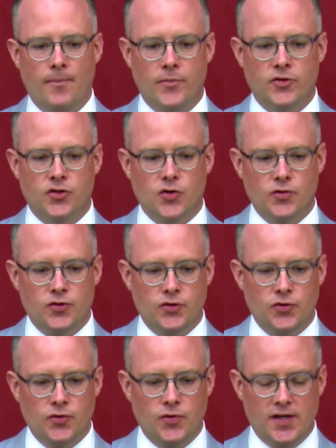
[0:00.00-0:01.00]
So
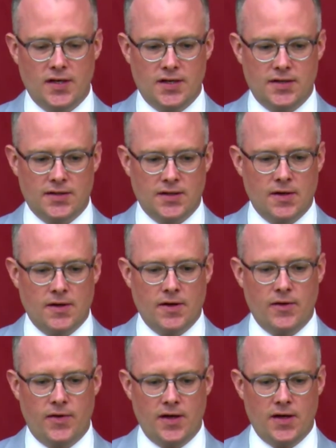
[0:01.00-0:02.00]
too is
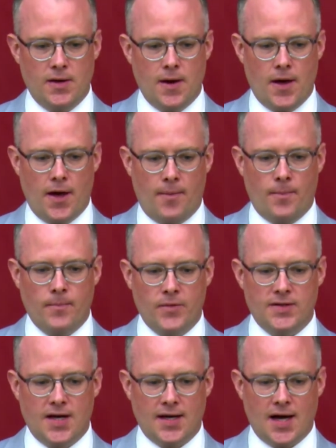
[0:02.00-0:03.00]
the
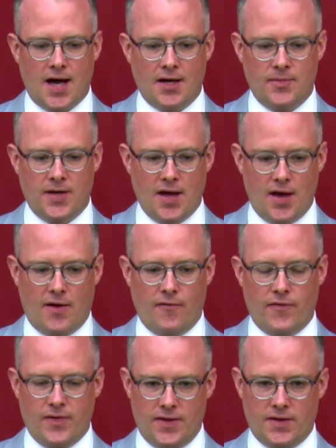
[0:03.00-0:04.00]
dichotomy
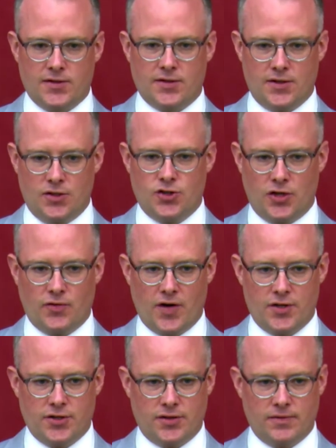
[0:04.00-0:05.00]
of this
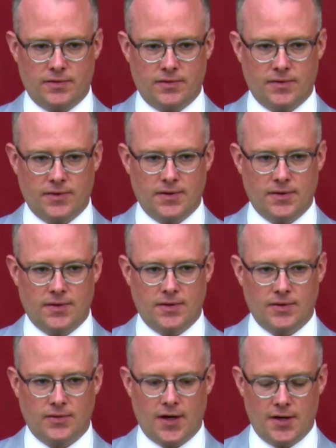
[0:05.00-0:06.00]
generation,
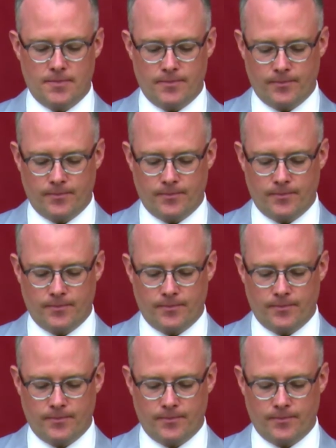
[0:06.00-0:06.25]
right?